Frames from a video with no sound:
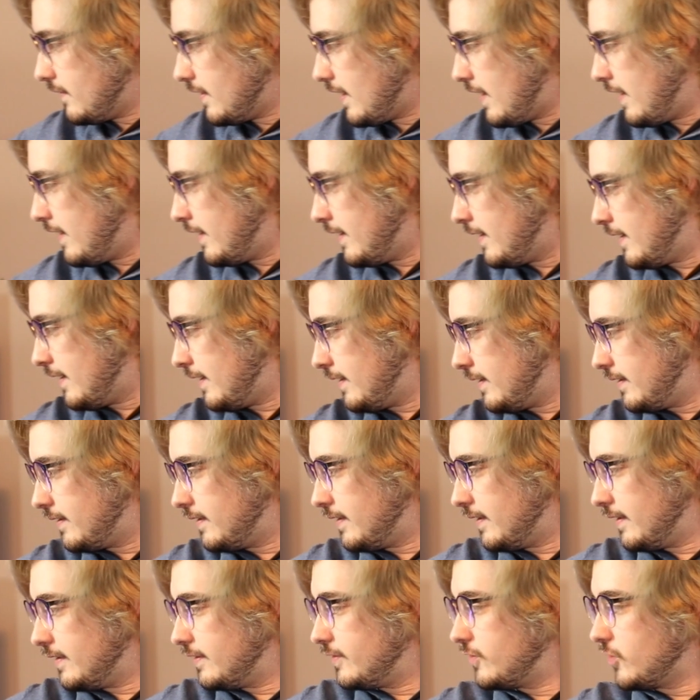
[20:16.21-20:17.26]
And then
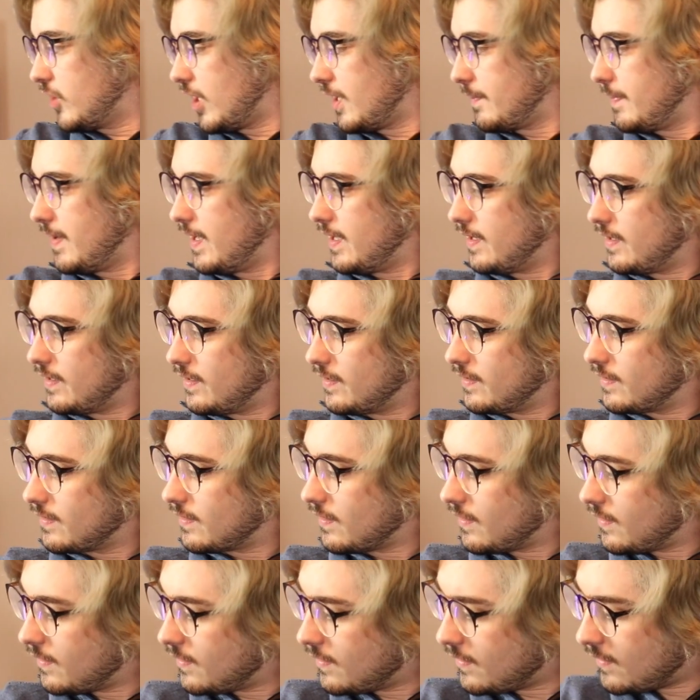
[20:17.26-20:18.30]
the trackpad
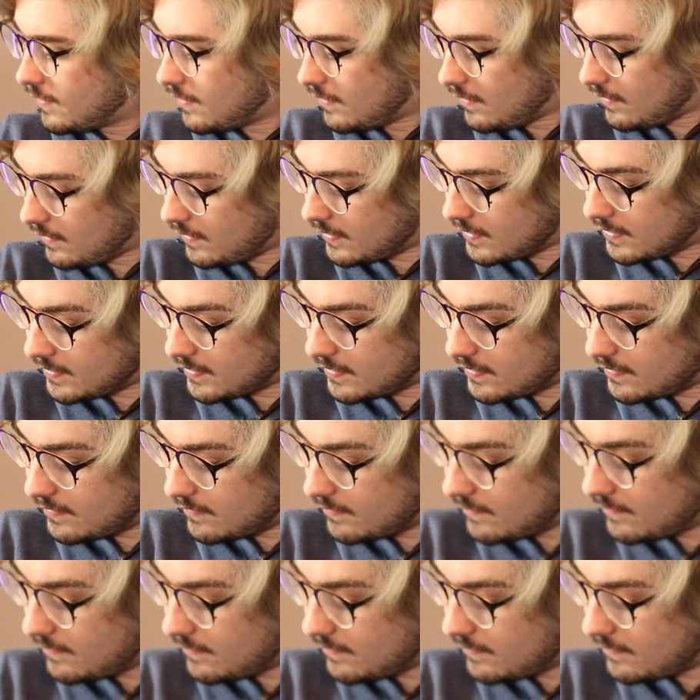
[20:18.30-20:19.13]
doesn't.